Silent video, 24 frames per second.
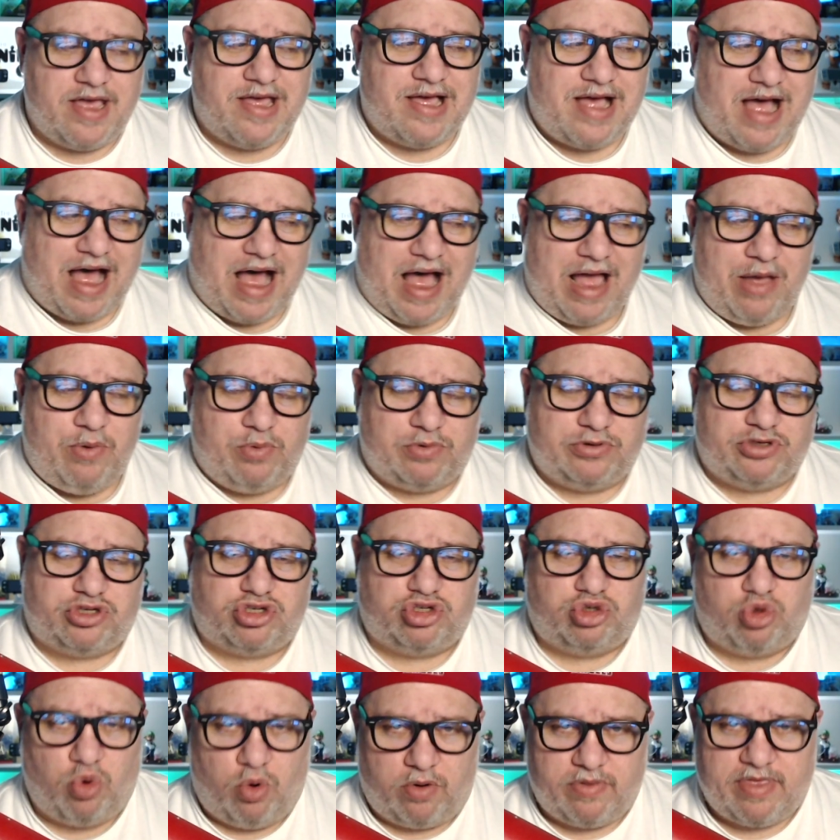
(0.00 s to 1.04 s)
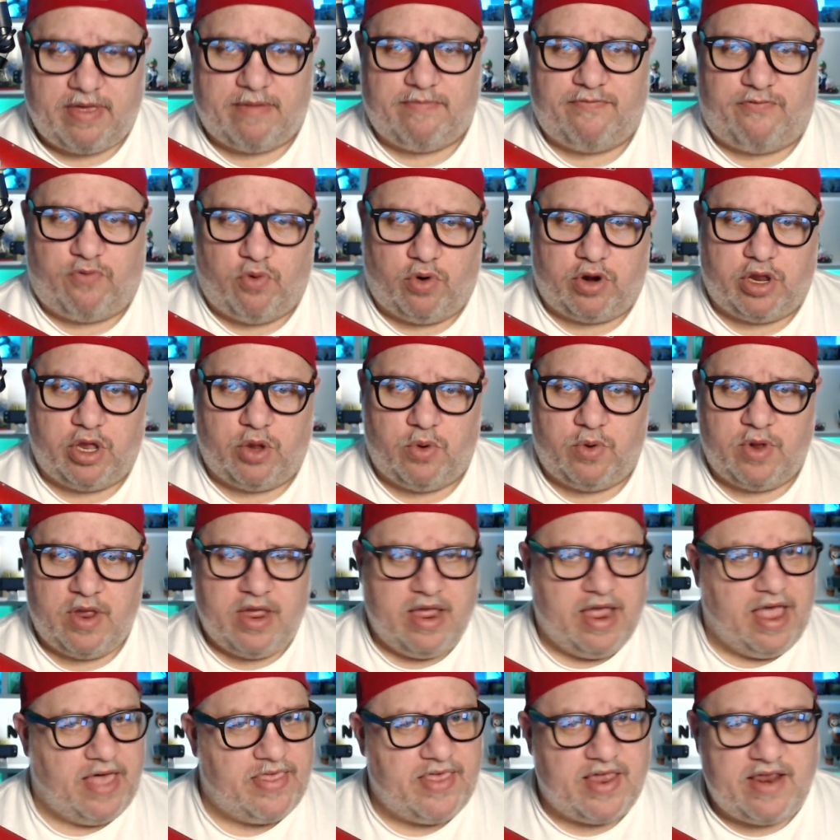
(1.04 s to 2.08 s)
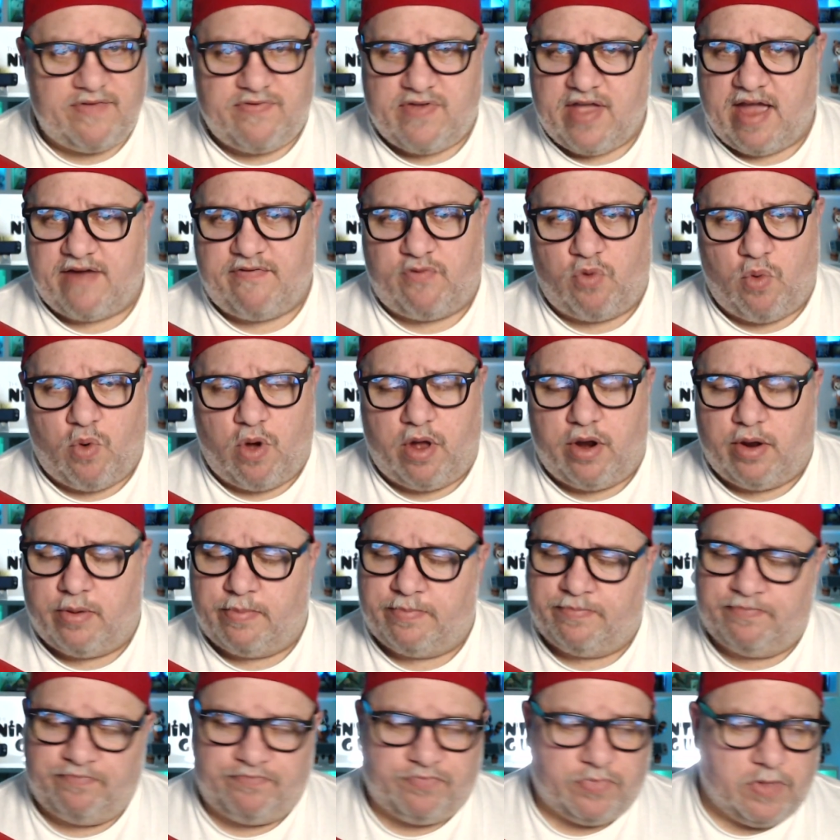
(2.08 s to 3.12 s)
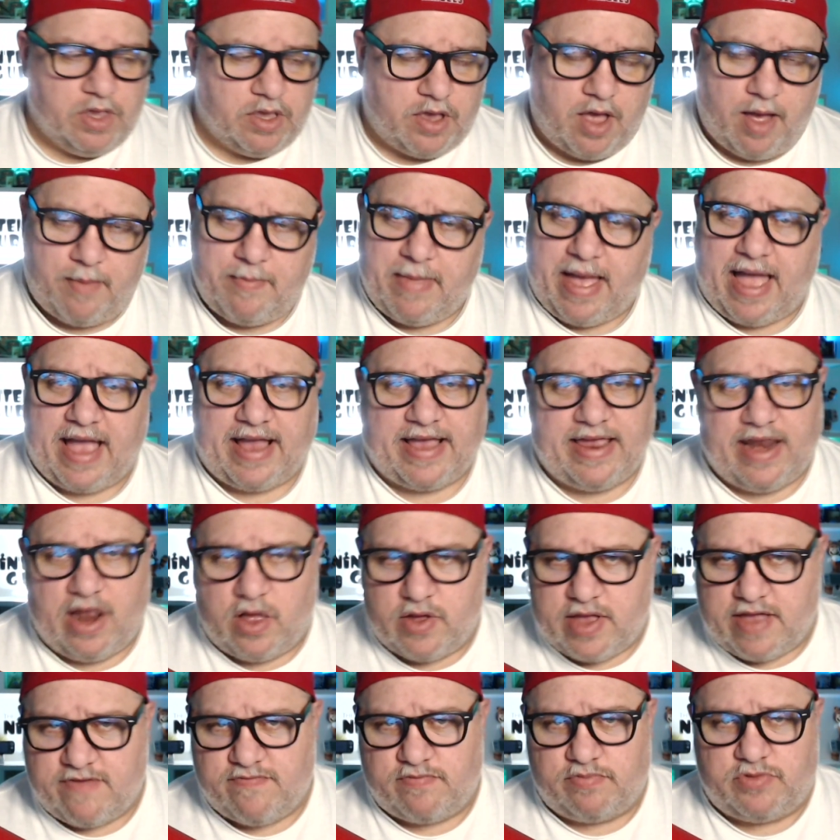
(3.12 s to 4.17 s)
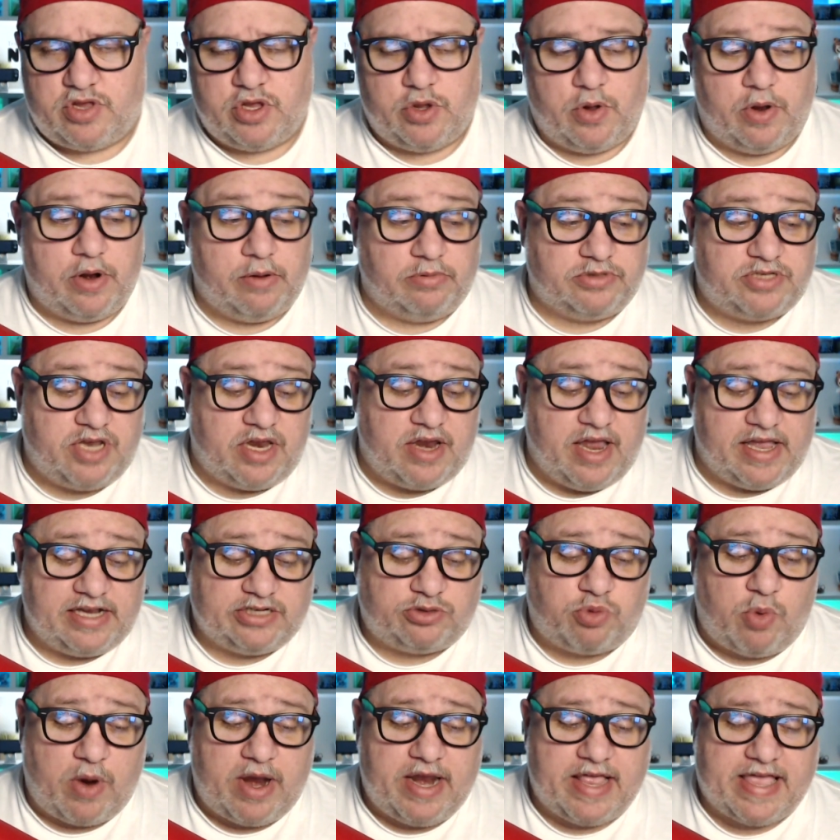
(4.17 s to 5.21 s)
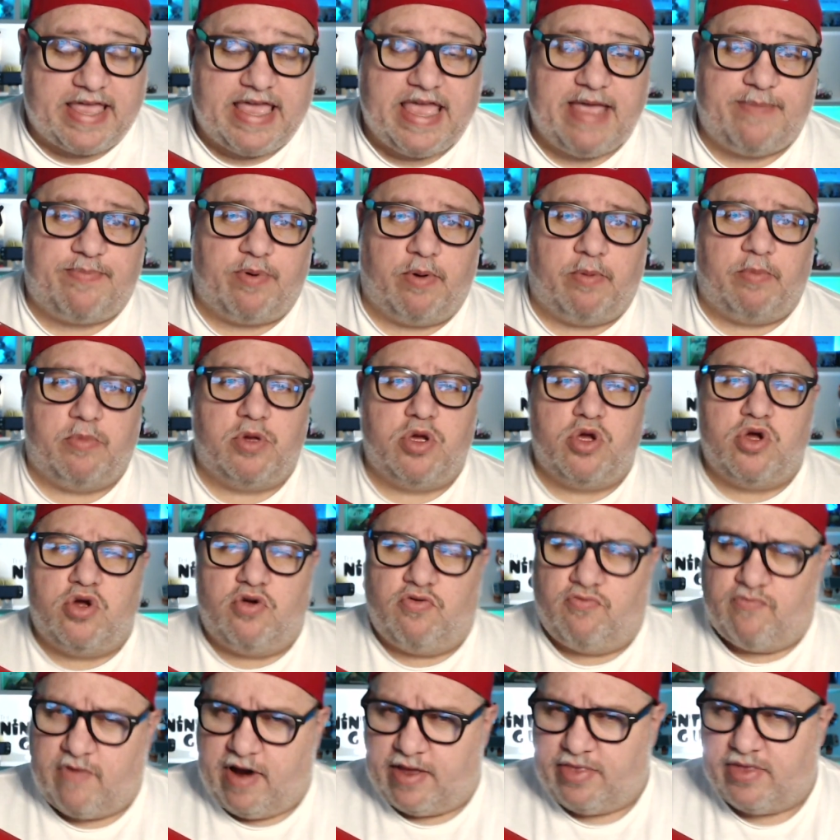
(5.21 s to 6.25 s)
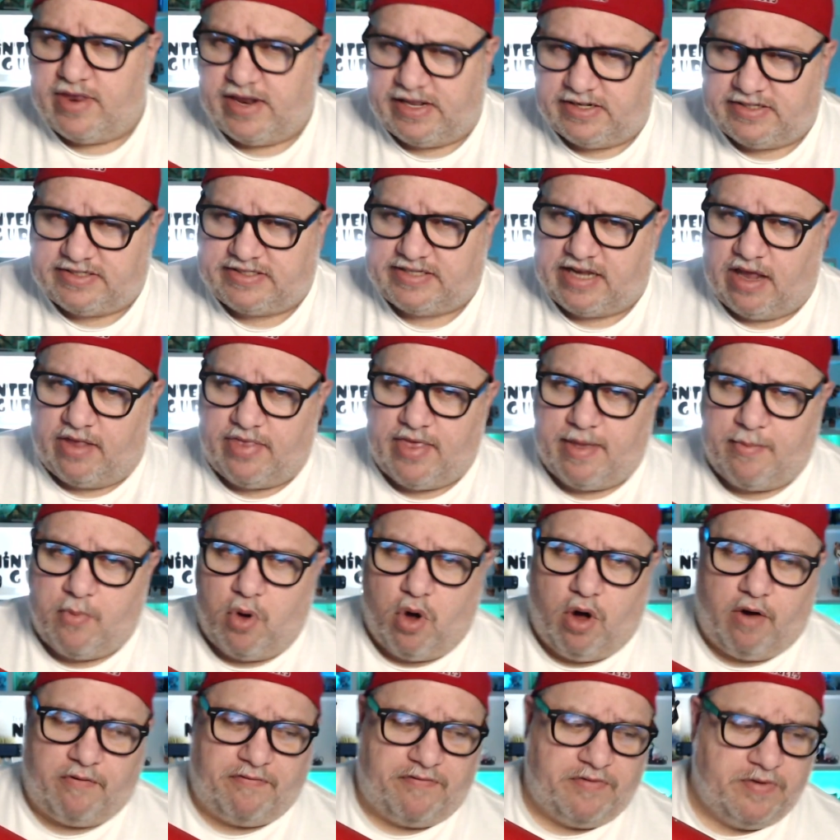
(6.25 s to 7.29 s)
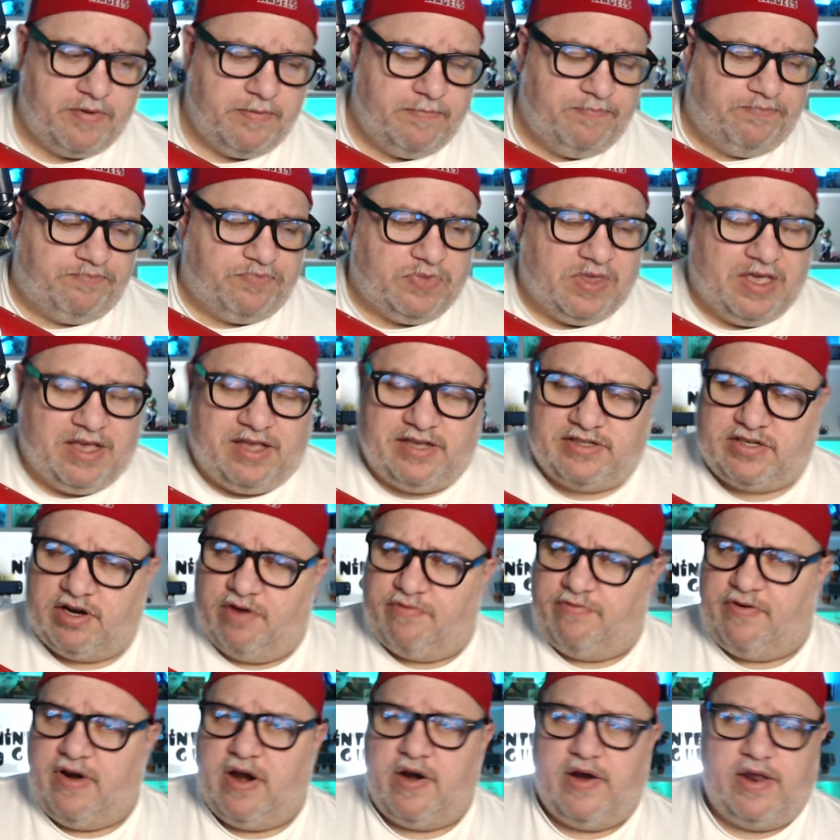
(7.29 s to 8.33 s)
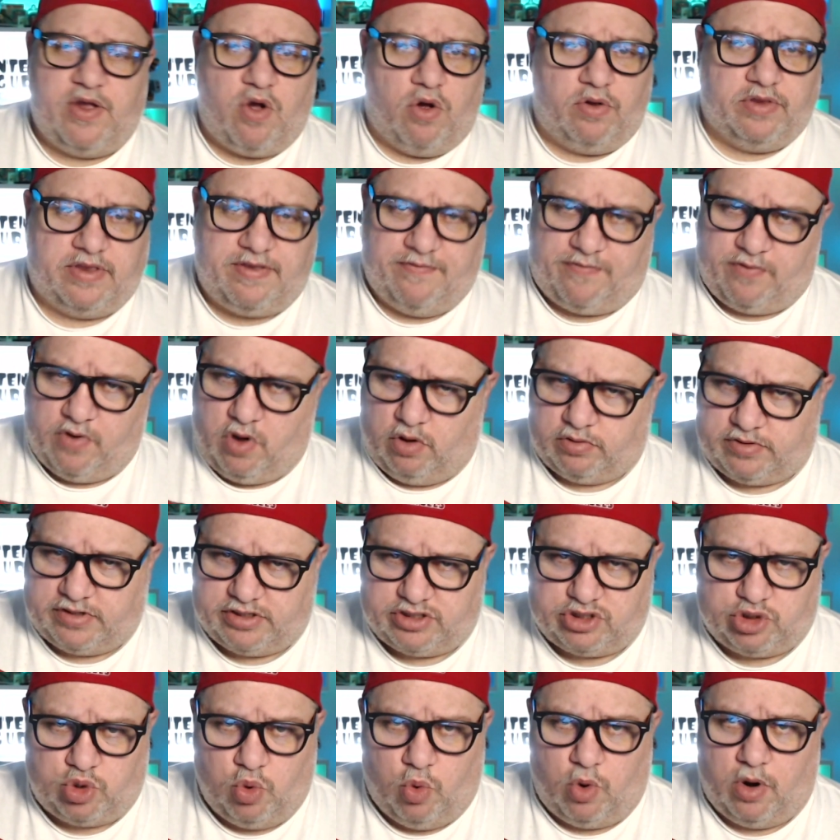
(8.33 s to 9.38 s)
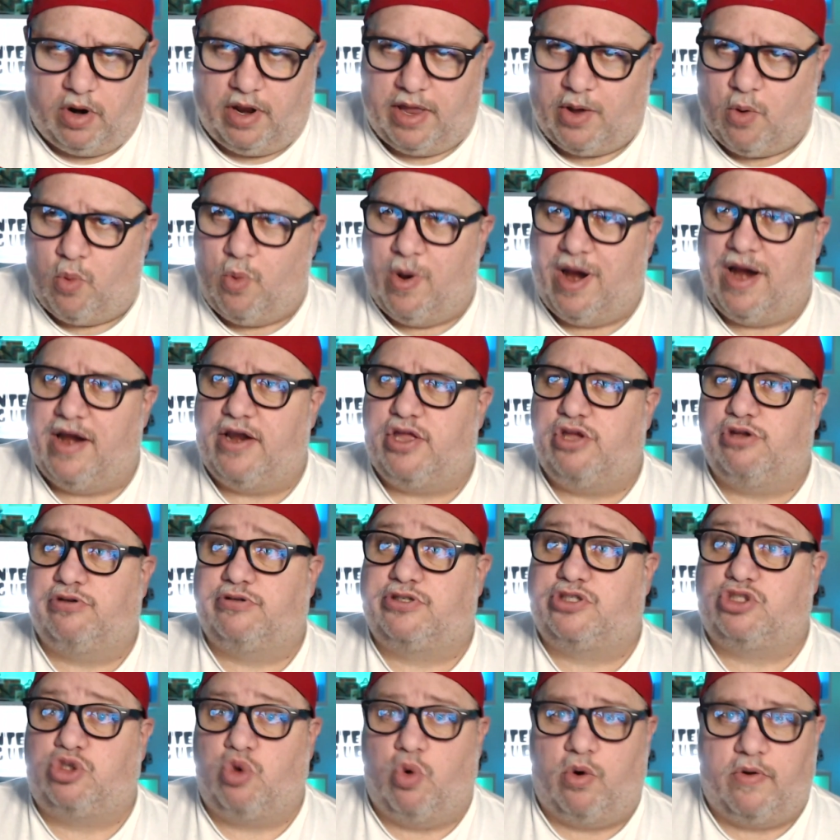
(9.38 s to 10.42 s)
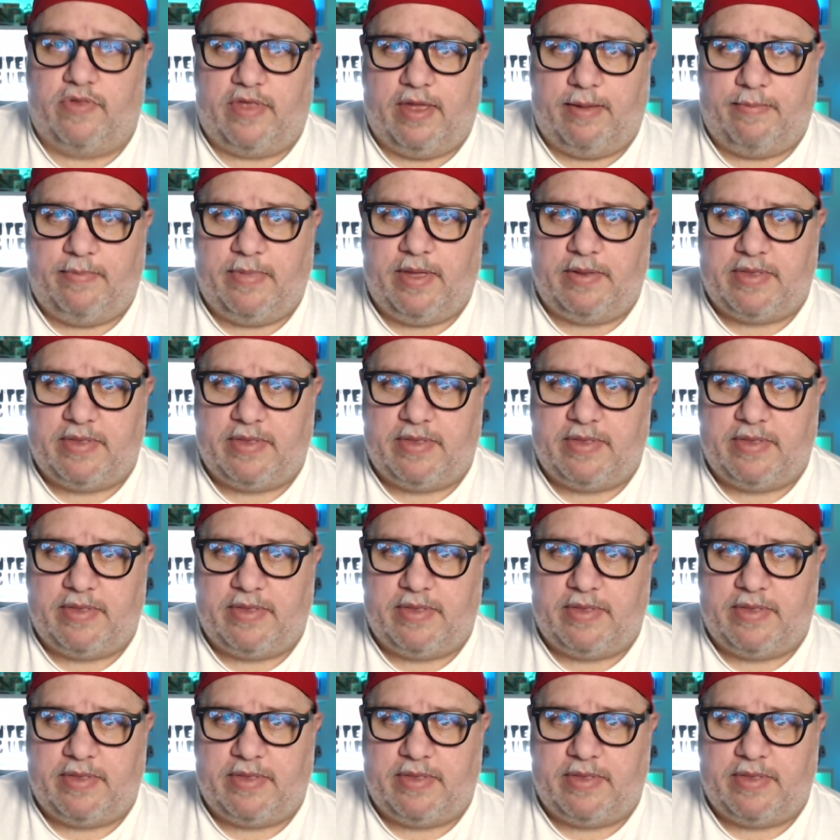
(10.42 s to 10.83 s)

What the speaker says: I will store them for you. And then if you ever want them, come back and I'll give them to you. And it was a nice way to keep them rather than sell them off, because they're very difficult to store. Like, where do you store them?